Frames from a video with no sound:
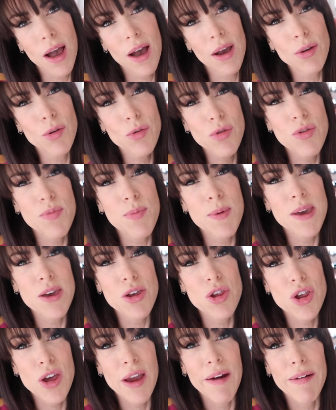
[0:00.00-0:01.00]
I'm going to be
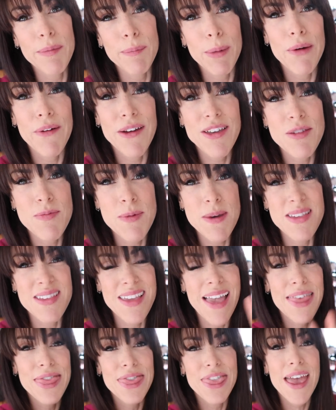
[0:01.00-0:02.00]
sharing my recipes
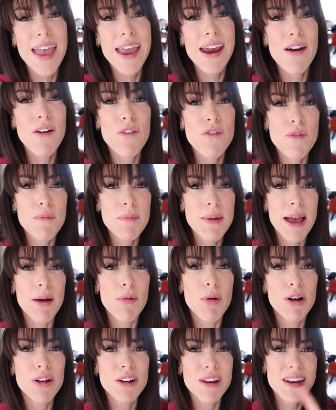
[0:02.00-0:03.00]
there from
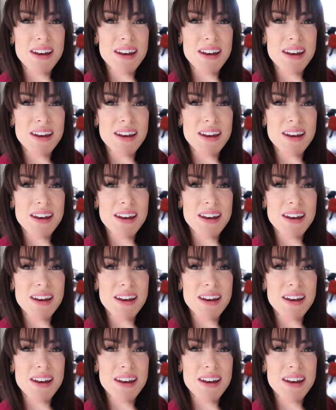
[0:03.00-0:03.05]
now on.